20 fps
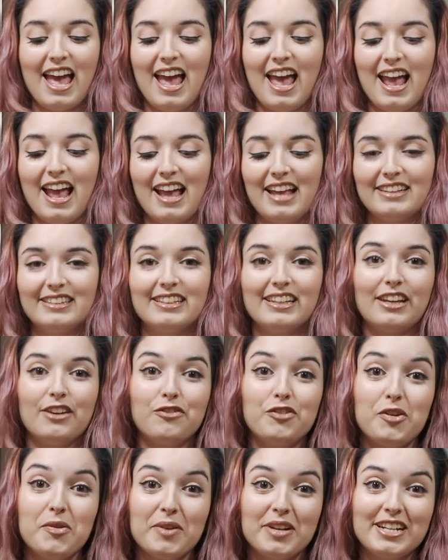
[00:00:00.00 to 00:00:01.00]
And if
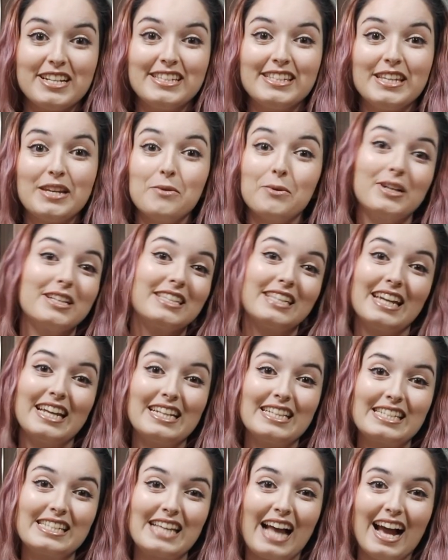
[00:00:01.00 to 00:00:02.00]
you want to see what's
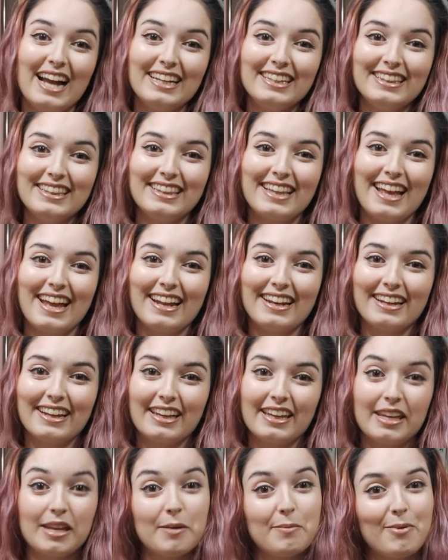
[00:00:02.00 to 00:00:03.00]
inside, then
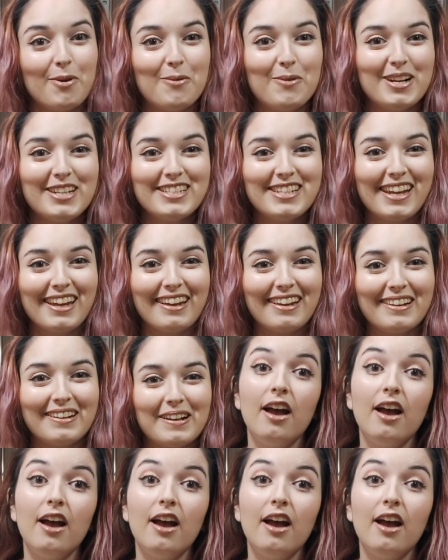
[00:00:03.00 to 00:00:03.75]
keep on watching.